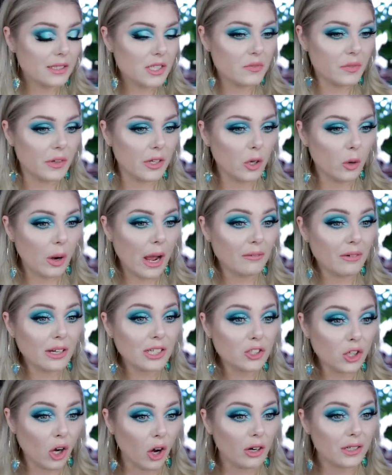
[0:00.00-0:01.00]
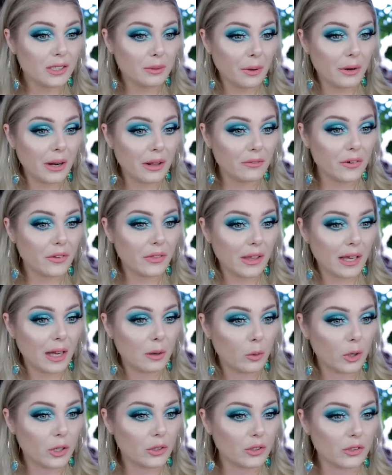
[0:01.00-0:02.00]
this video. Have I talked about everything I
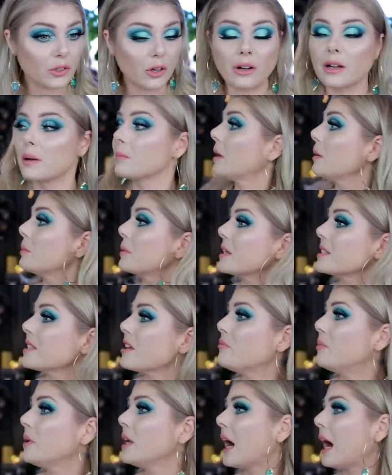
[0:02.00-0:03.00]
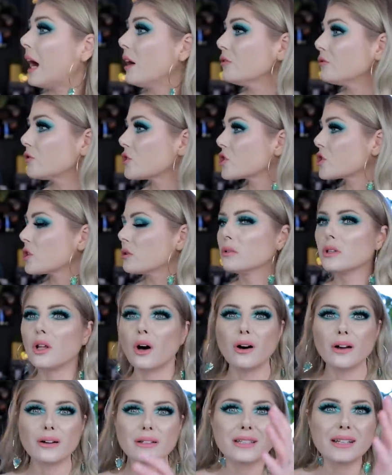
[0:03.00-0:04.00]
wanted to talk about? Because I've been out for so
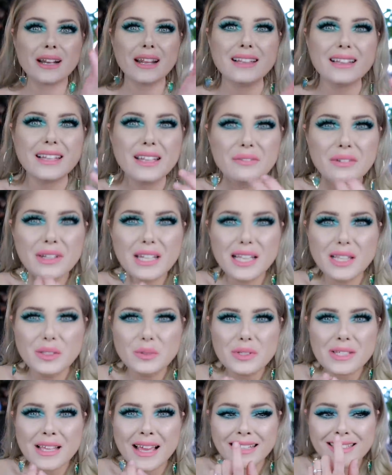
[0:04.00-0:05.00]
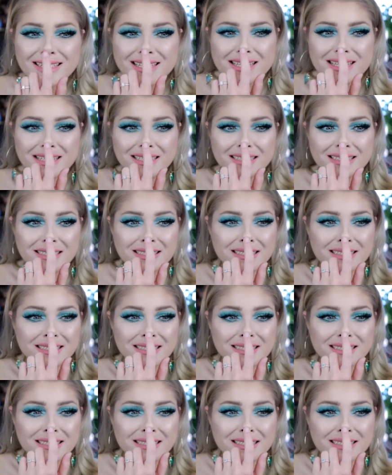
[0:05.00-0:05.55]
long. Did I leave any loose ends?